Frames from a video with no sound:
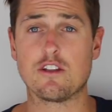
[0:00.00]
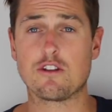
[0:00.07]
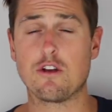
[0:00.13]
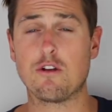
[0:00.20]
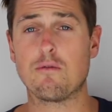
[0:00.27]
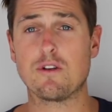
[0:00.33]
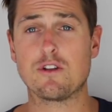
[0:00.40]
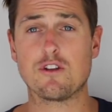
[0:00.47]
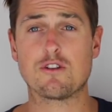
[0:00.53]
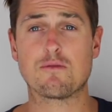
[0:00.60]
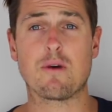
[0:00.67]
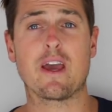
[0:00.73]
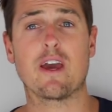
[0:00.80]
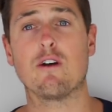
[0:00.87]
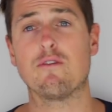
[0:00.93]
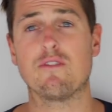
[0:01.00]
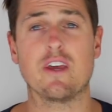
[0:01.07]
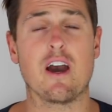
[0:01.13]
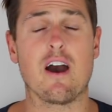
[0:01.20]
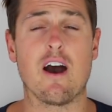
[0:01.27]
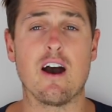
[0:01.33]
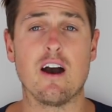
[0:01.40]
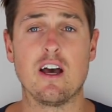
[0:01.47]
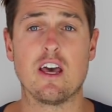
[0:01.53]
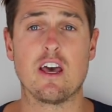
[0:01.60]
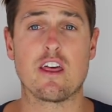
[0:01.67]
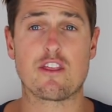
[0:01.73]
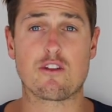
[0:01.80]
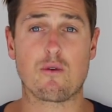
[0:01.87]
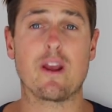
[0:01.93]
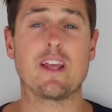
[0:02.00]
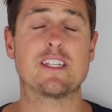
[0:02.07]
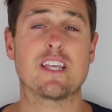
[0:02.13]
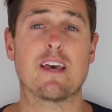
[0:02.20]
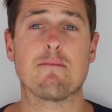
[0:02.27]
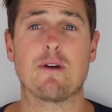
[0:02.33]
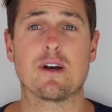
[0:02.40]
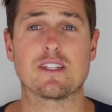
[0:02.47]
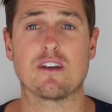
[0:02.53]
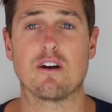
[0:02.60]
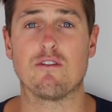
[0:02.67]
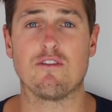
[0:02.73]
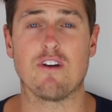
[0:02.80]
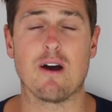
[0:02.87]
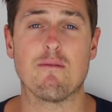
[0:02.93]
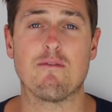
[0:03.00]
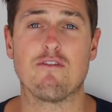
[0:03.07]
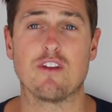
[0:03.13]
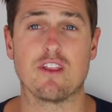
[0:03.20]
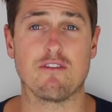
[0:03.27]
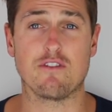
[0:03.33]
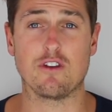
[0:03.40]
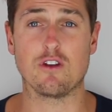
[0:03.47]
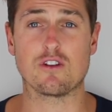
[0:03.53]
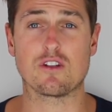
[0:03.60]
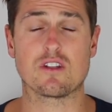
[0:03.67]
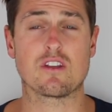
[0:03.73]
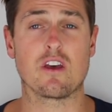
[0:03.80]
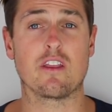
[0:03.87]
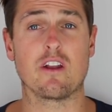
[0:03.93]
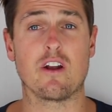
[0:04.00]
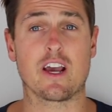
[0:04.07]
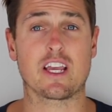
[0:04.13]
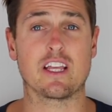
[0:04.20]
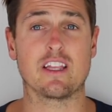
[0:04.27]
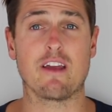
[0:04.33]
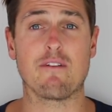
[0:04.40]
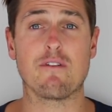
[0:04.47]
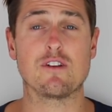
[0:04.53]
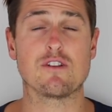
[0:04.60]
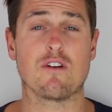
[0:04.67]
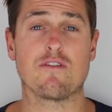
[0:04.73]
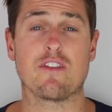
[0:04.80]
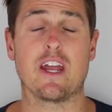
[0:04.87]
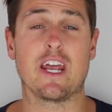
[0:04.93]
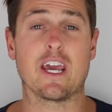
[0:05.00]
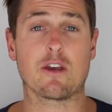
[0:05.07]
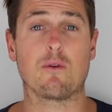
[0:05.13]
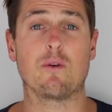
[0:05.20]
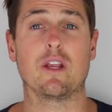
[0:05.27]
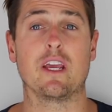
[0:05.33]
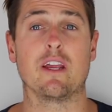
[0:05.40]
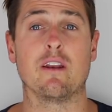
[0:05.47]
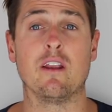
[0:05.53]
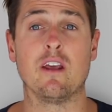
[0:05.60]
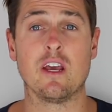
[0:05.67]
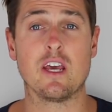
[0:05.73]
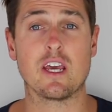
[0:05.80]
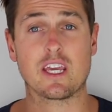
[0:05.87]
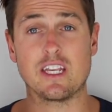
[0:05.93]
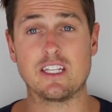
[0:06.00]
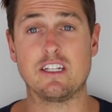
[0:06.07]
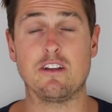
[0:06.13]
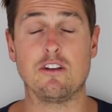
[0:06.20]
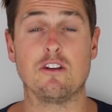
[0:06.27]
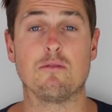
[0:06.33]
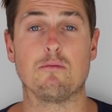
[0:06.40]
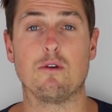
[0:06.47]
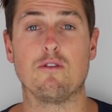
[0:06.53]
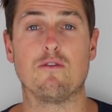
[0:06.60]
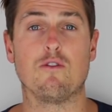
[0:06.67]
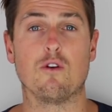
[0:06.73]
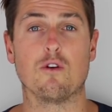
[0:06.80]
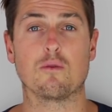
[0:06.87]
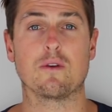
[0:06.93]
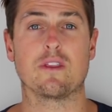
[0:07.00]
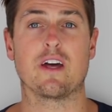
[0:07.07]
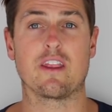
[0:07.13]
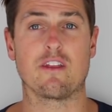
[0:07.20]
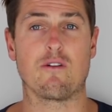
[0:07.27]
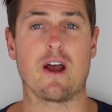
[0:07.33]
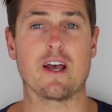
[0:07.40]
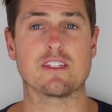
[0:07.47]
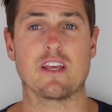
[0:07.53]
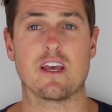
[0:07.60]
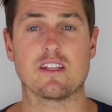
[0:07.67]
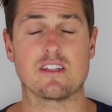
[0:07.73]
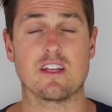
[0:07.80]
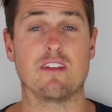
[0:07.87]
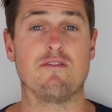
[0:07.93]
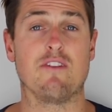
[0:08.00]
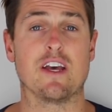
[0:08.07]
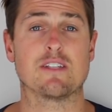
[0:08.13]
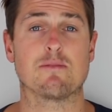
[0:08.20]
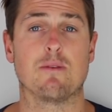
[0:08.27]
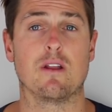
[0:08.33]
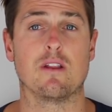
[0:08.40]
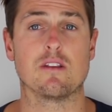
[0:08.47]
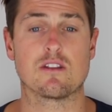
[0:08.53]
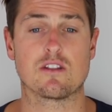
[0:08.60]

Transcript: 2, reduce my LVR, 3, set myself up for the future so that I can leverage off that equity and continue to move forward with other assets and investments.